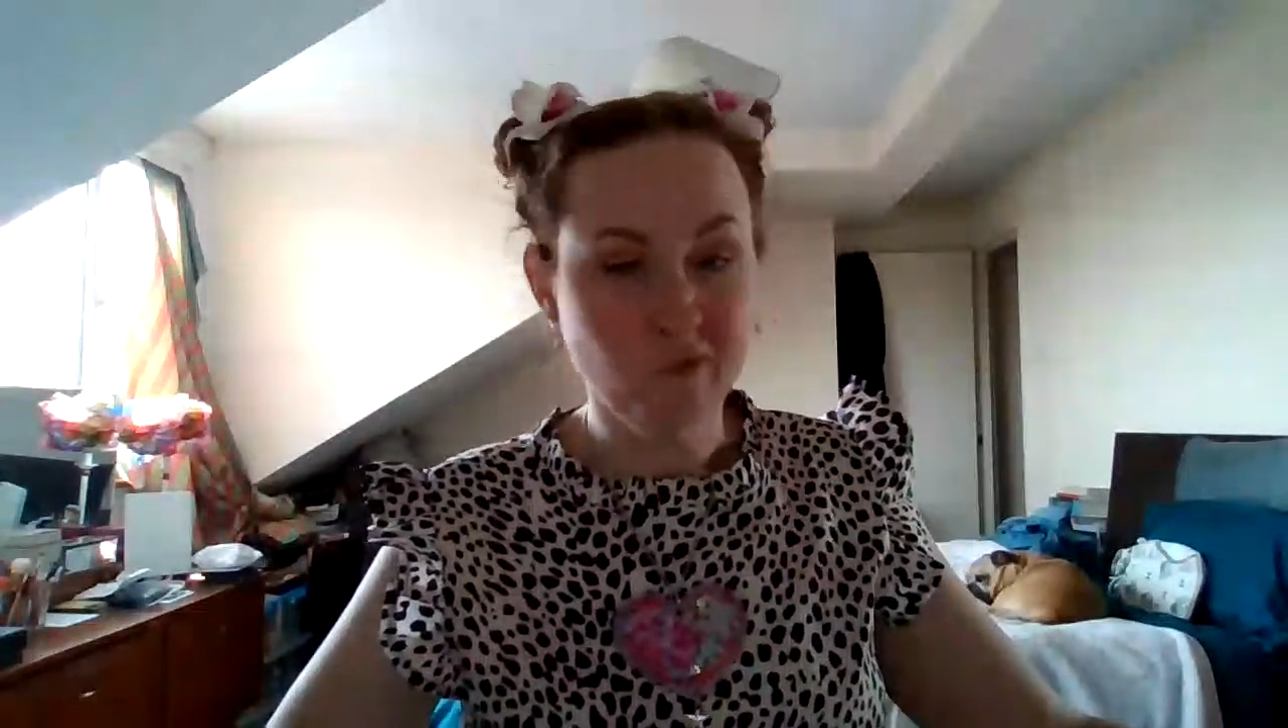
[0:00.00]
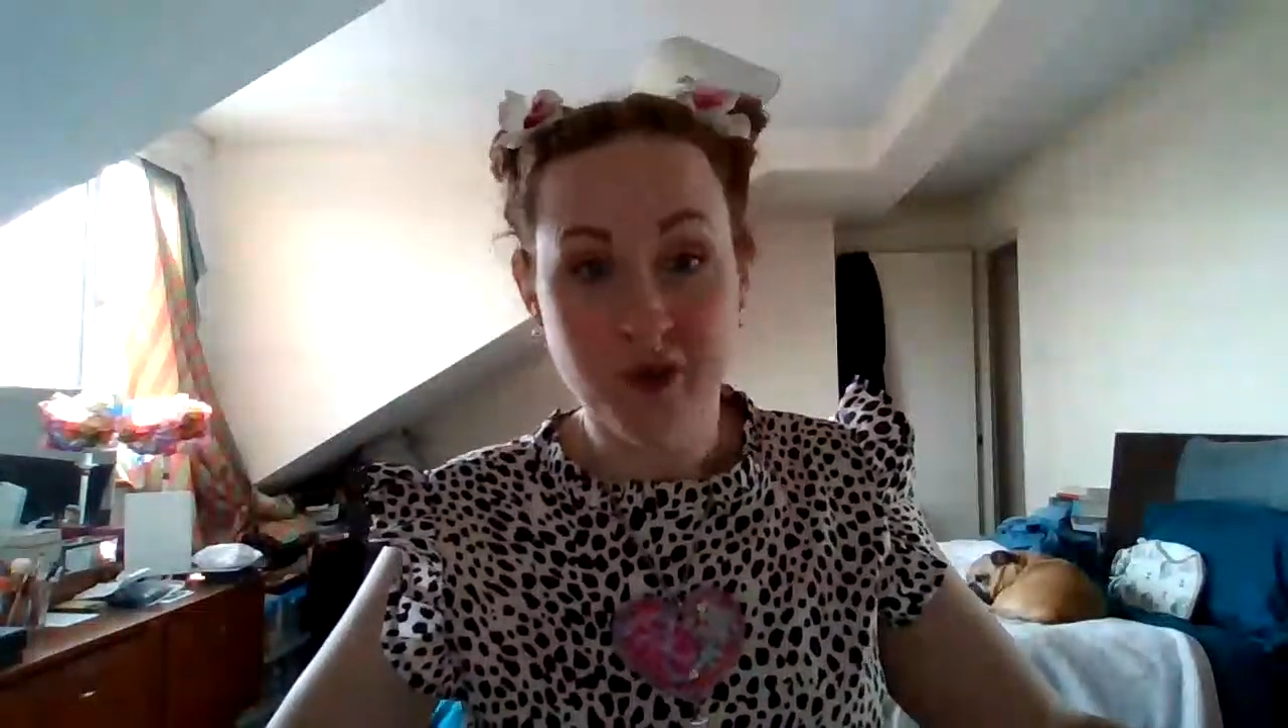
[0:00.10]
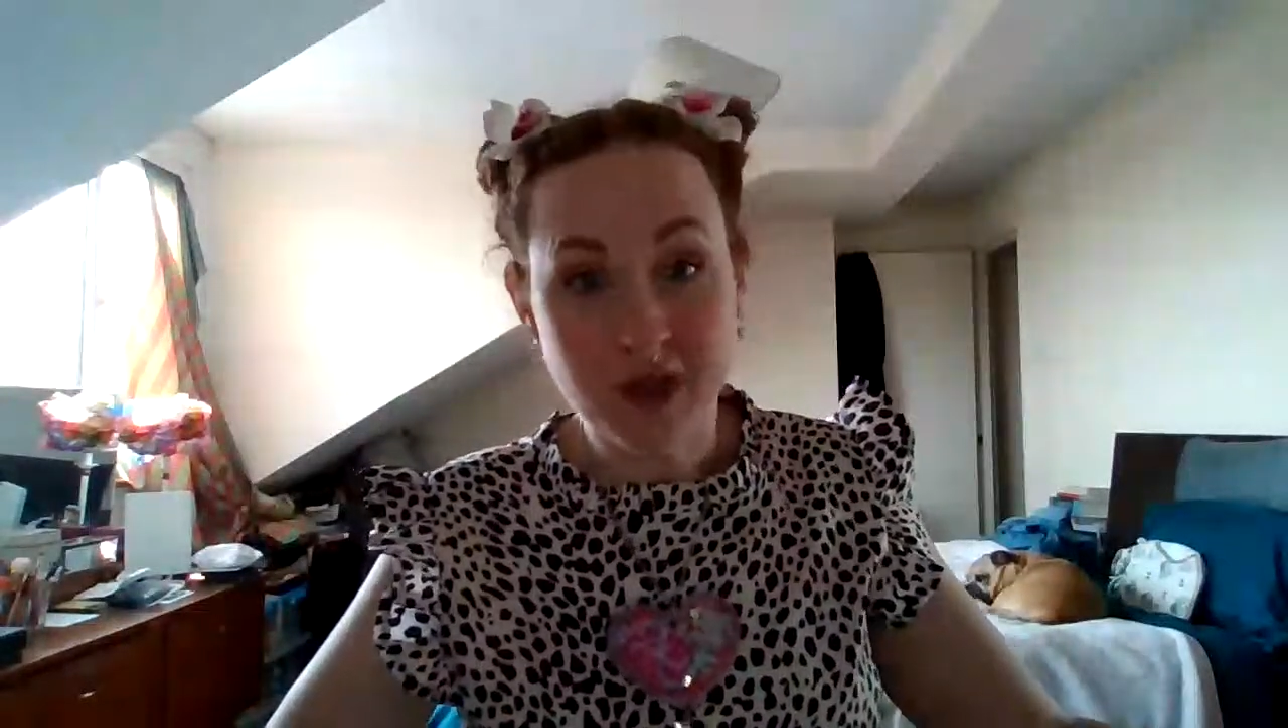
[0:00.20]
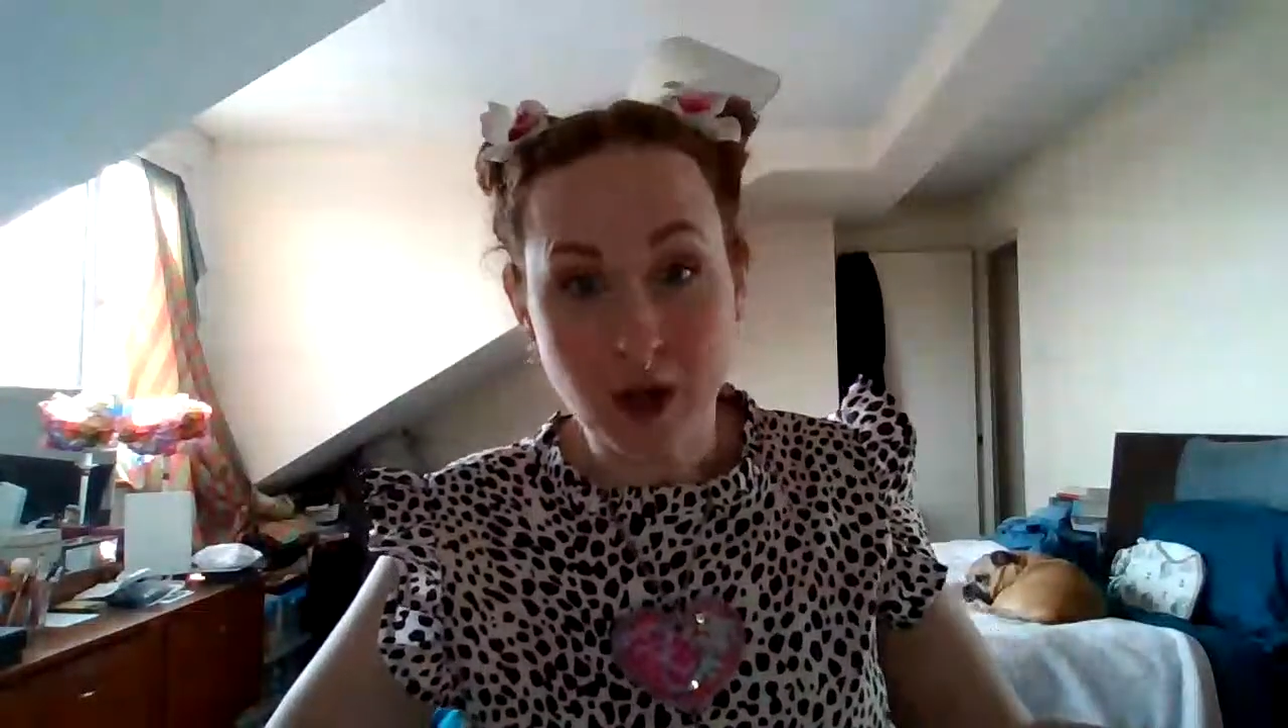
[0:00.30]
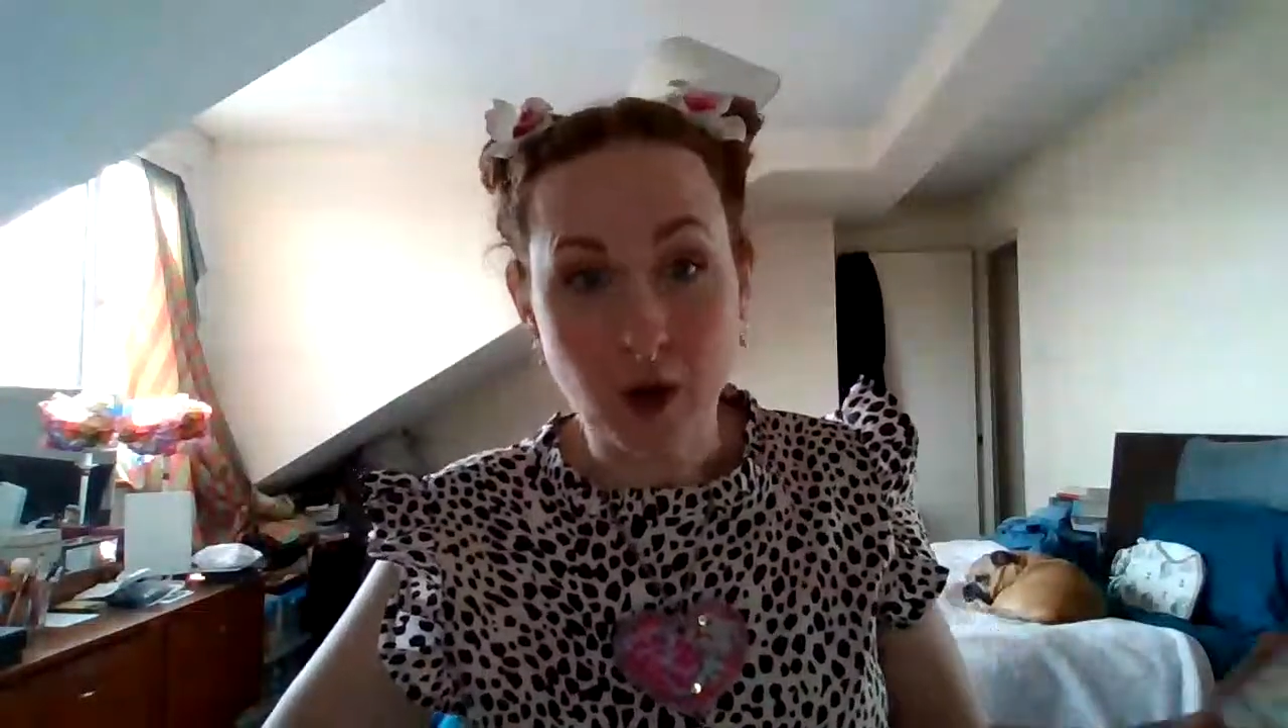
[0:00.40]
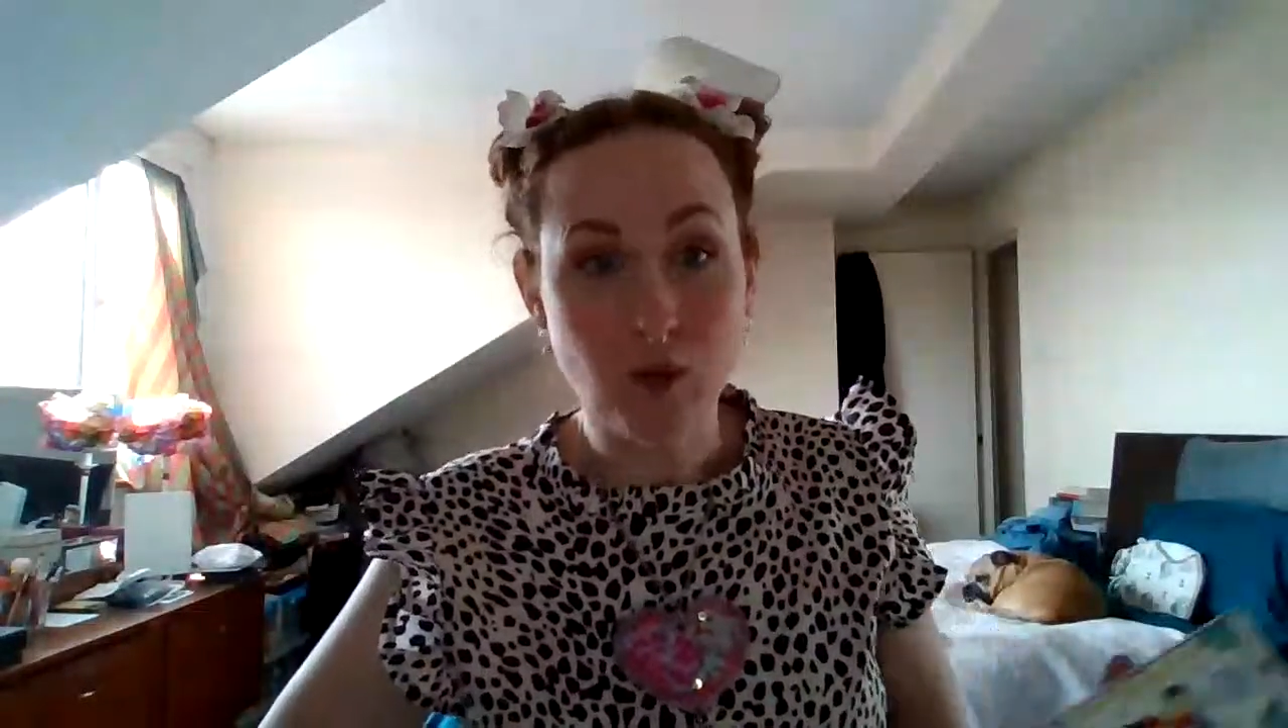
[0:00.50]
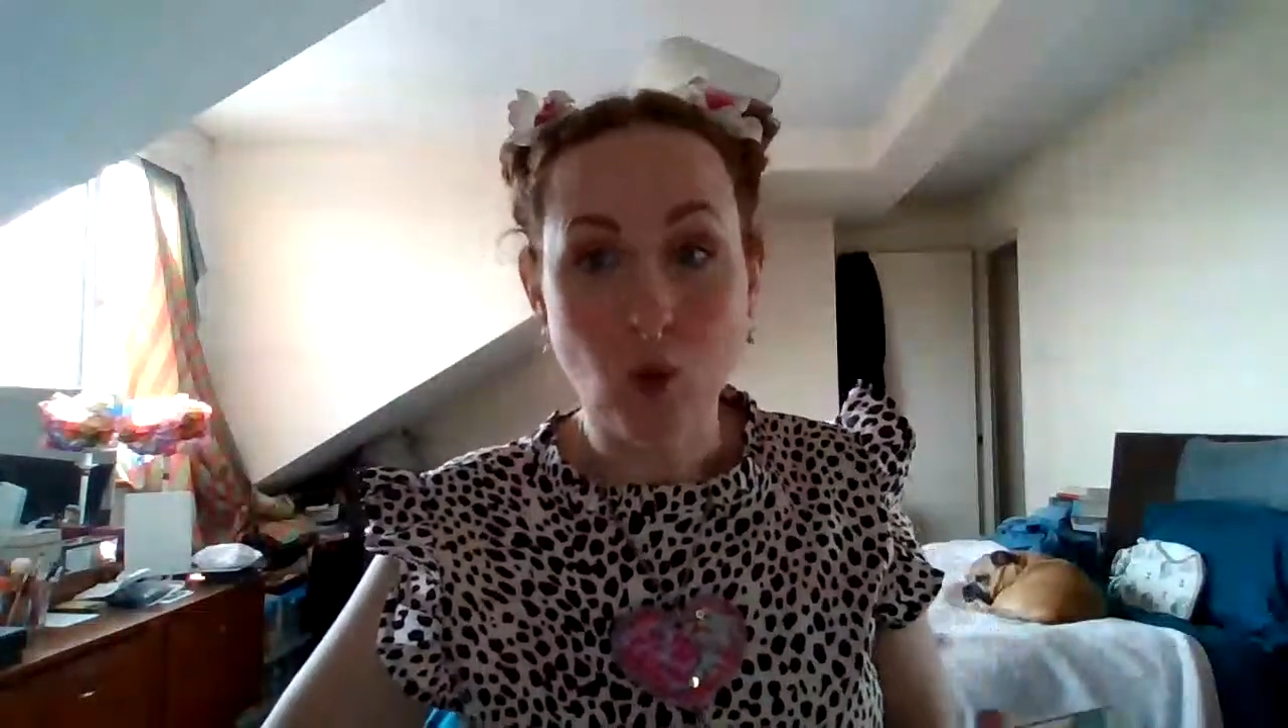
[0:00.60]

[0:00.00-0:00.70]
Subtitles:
video